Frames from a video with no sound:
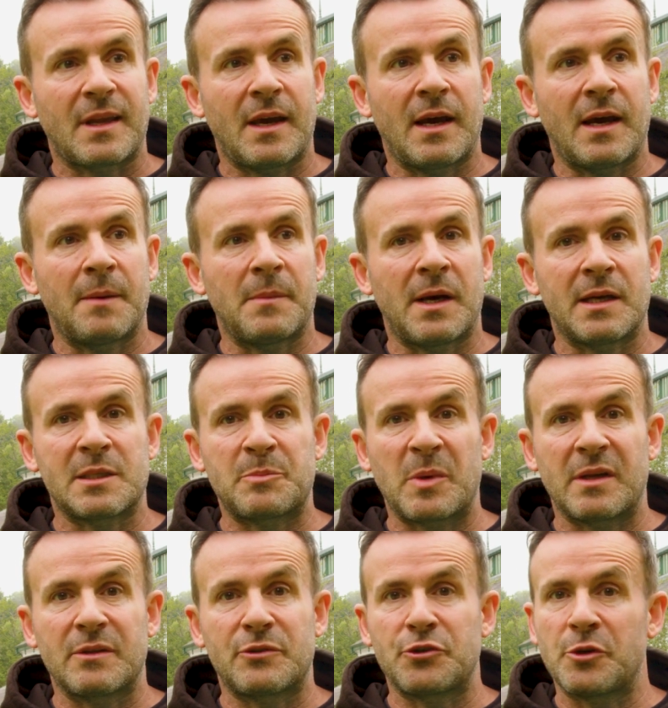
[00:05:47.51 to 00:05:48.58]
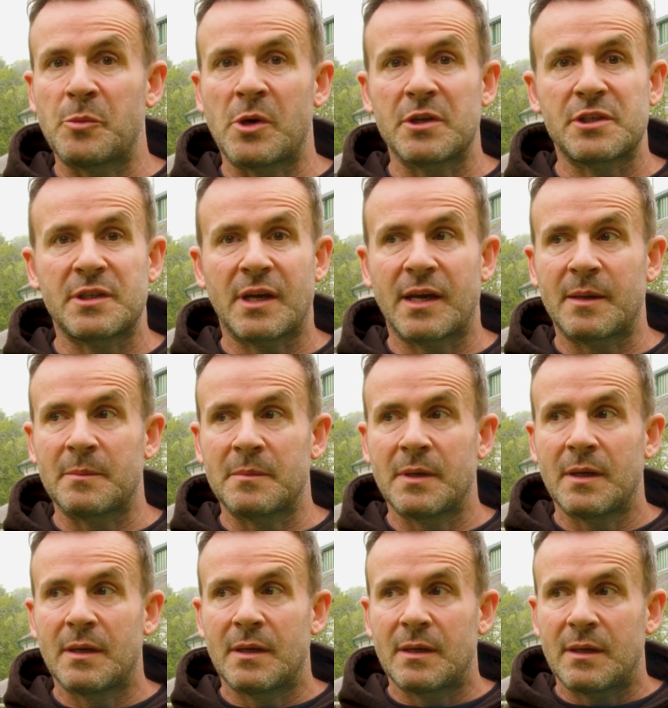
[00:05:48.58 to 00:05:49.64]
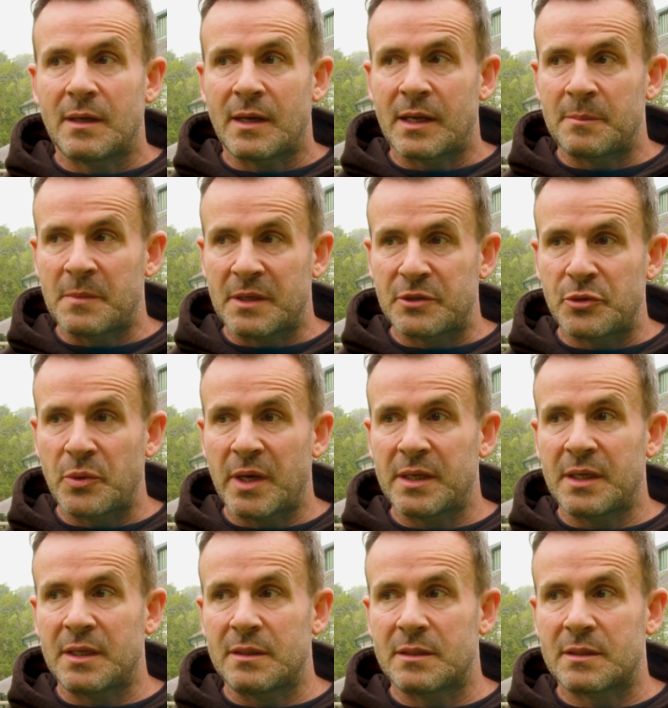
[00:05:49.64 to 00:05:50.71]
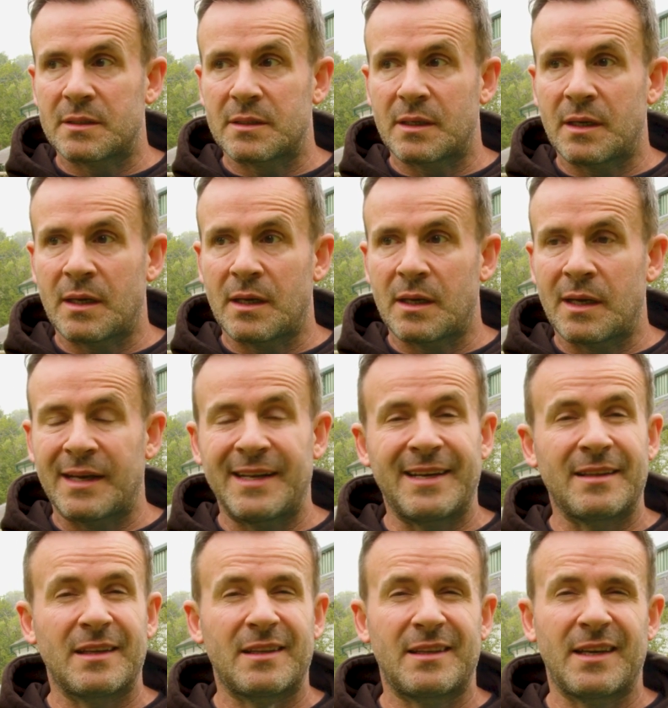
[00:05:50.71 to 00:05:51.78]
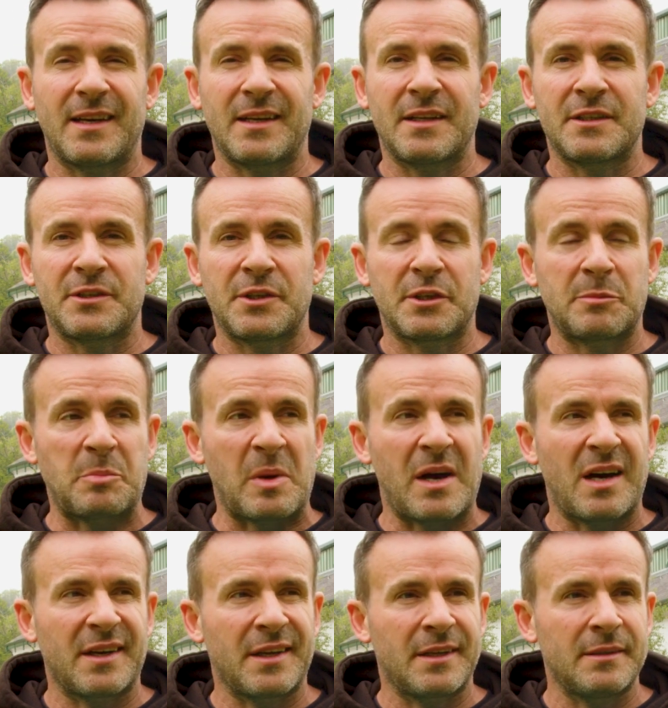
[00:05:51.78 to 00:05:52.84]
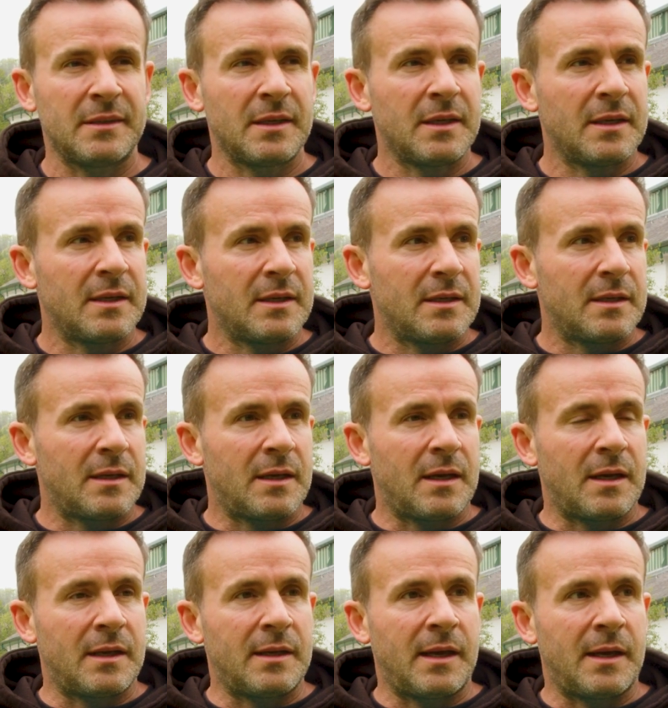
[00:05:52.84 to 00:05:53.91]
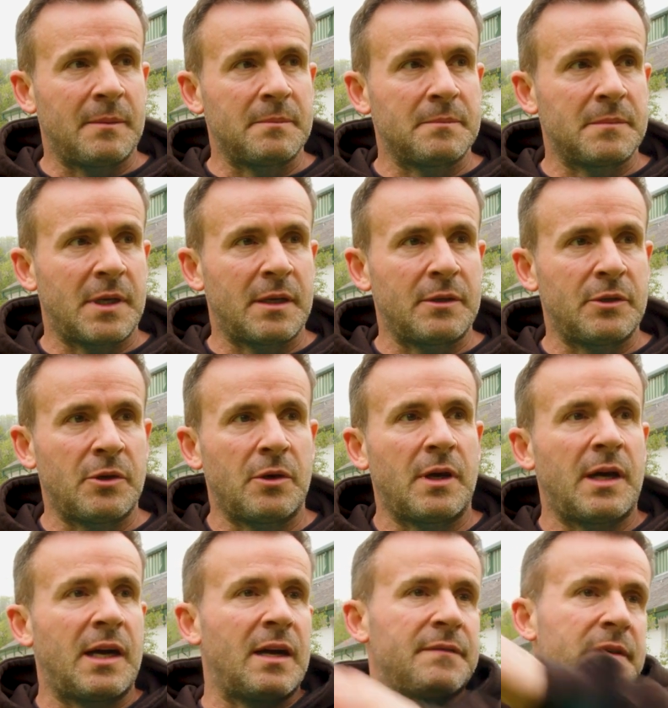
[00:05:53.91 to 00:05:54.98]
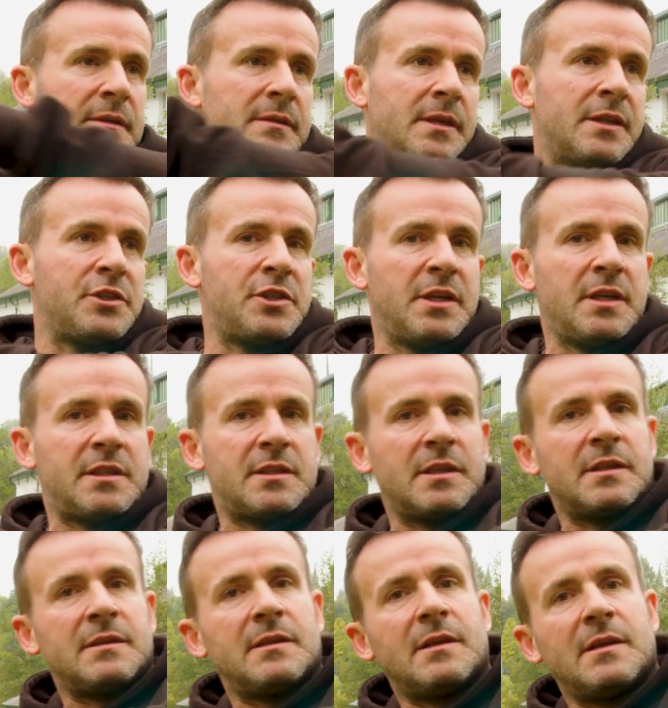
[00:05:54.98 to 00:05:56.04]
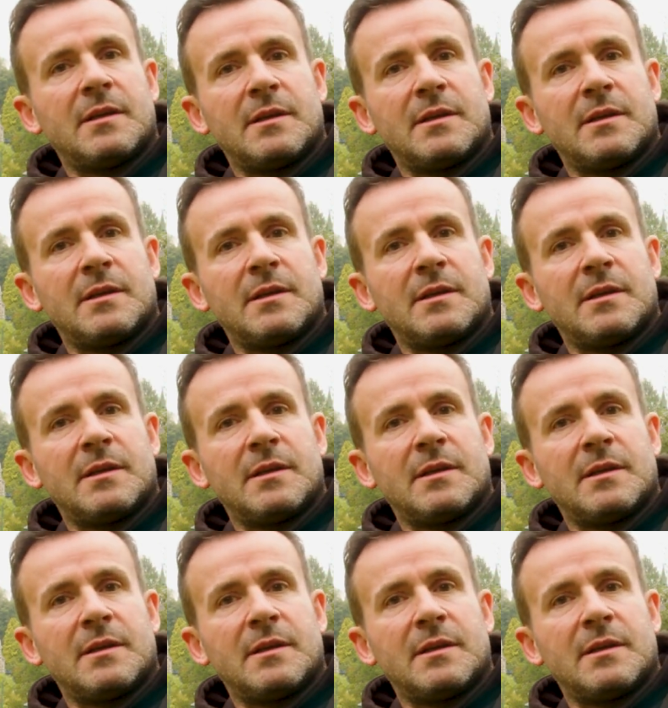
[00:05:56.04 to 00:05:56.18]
Um, I spent too much time in my 20s uh, and early 30s just partying and, um, and not having and chasing